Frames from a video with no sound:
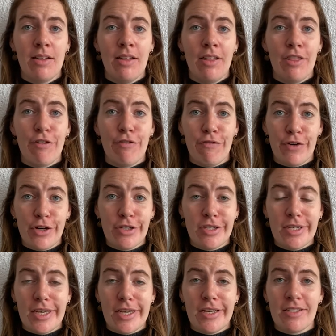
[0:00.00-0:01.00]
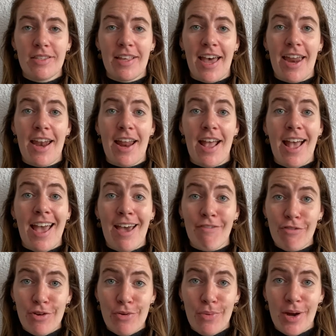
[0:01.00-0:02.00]
The first is that
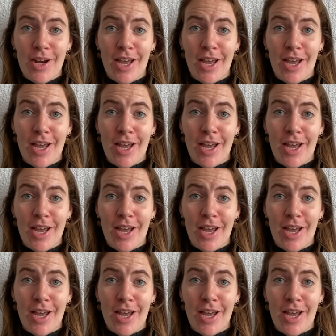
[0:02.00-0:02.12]
everyone